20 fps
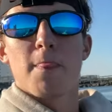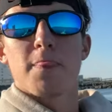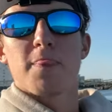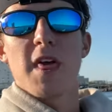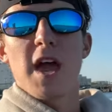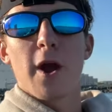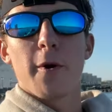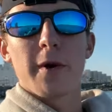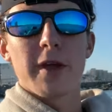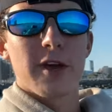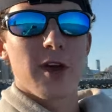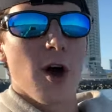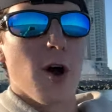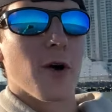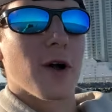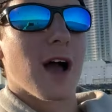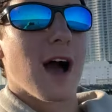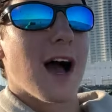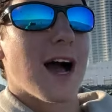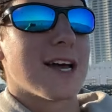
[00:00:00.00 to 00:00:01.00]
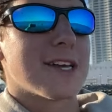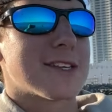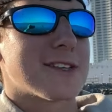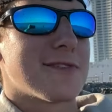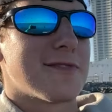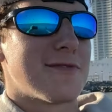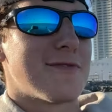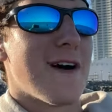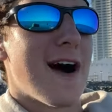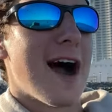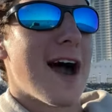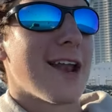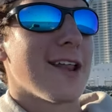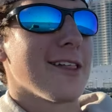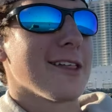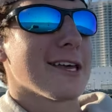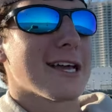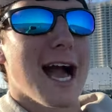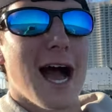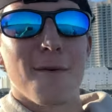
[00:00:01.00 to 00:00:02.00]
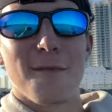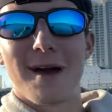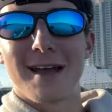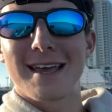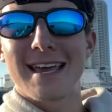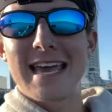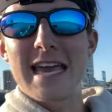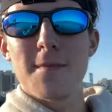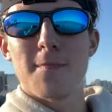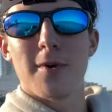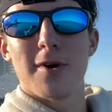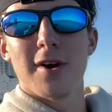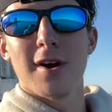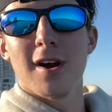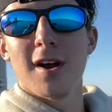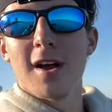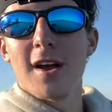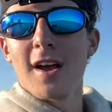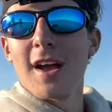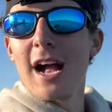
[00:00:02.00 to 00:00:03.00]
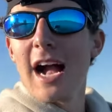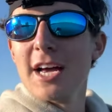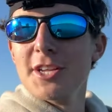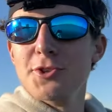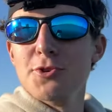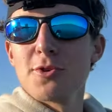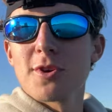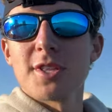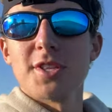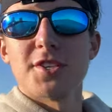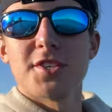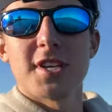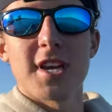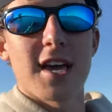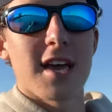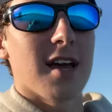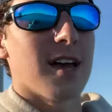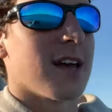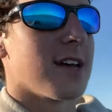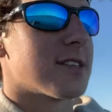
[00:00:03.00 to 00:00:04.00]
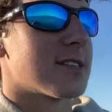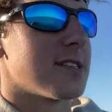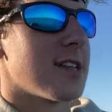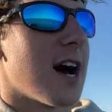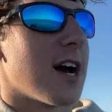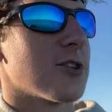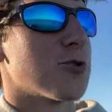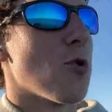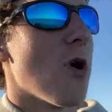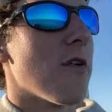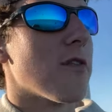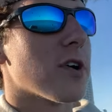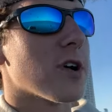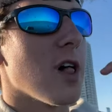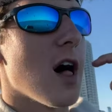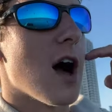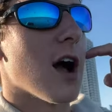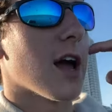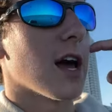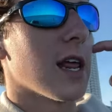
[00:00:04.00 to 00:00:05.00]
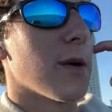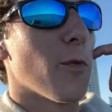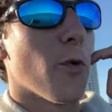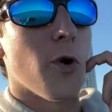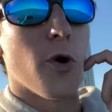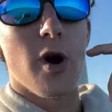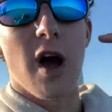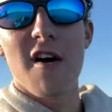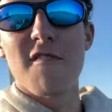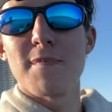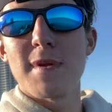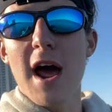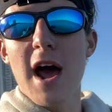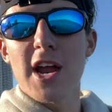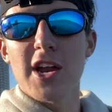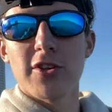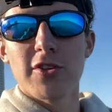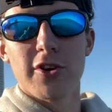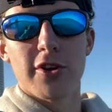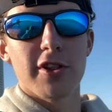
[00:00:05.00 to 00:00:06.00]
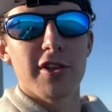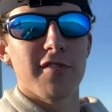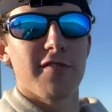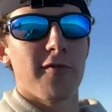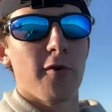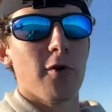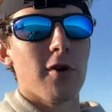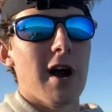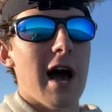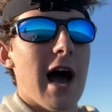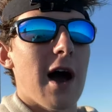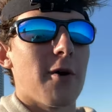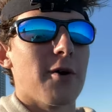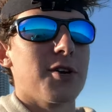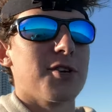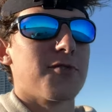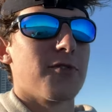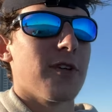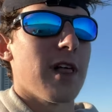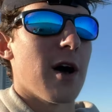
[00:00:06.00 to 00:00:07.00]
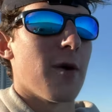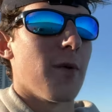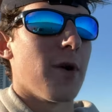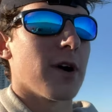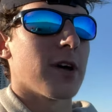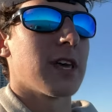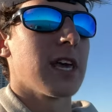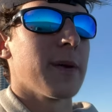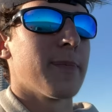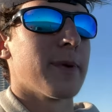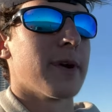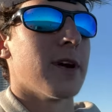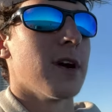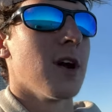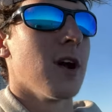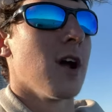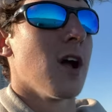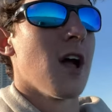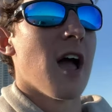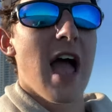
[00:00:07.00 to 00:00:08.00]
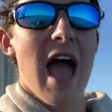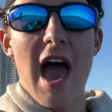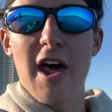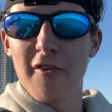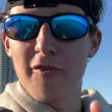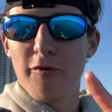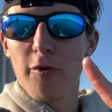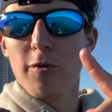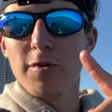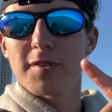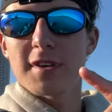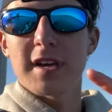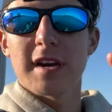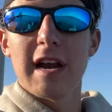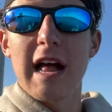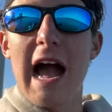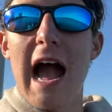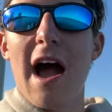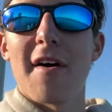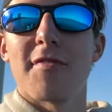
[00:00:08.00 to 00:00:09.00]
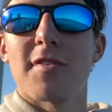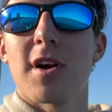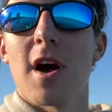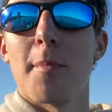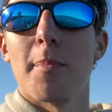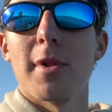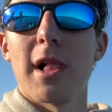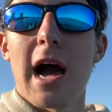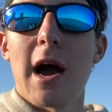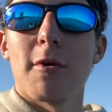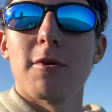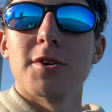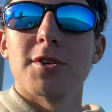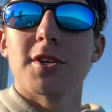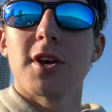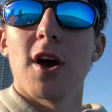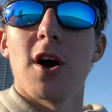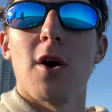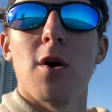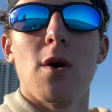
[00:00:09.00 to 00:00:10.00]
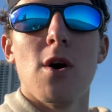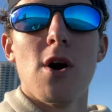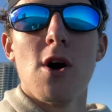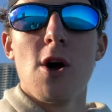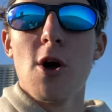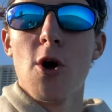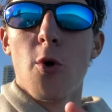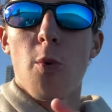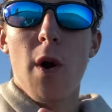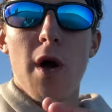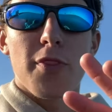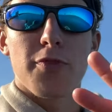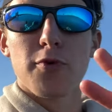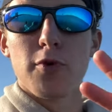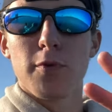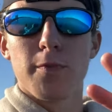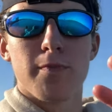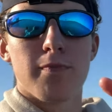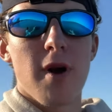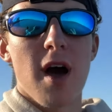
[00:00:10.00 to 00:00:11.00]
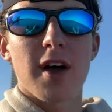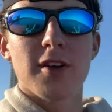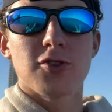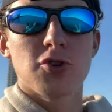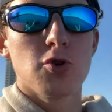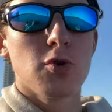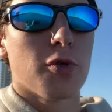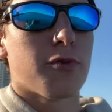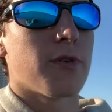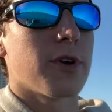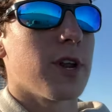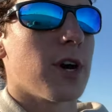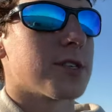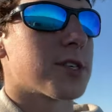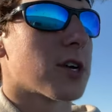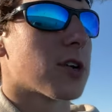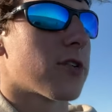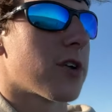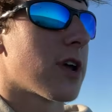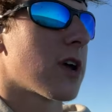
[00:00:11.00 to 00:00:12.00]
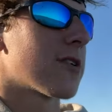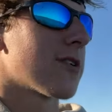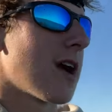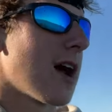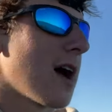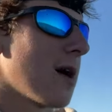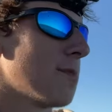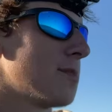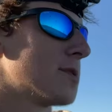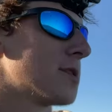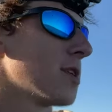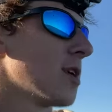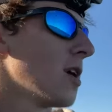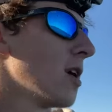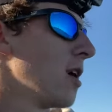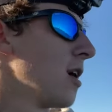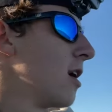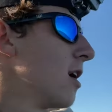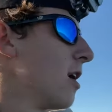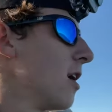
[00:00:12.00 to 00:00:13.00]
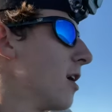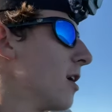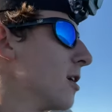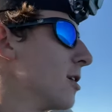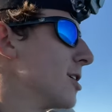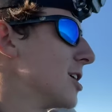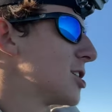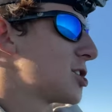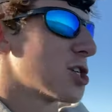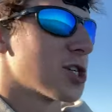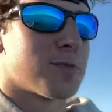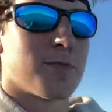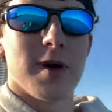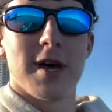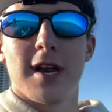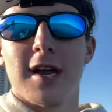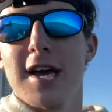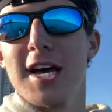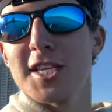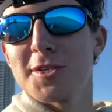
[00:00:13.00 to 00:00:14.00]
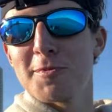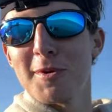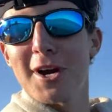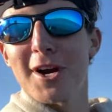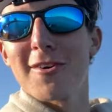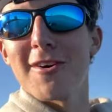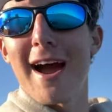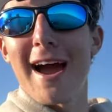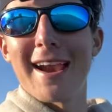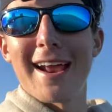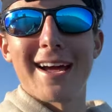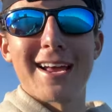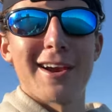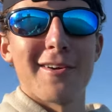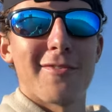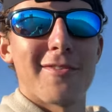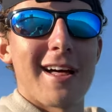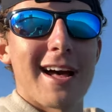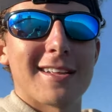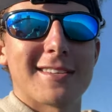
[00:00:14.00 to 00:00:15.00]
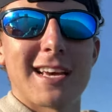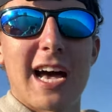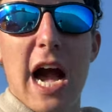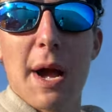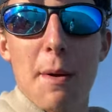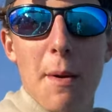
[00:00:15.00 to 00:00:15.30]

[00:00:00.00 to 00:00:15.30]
There we go, guys. Finally got my keeper. As you can see, it's not 12 o'clock anymore. I've been out here literally four hours for that one keeper. Had a 14 and a half a couple hours ago. Went through probably two, three dozen green crabs it's just been it's been a grind out here for that tog.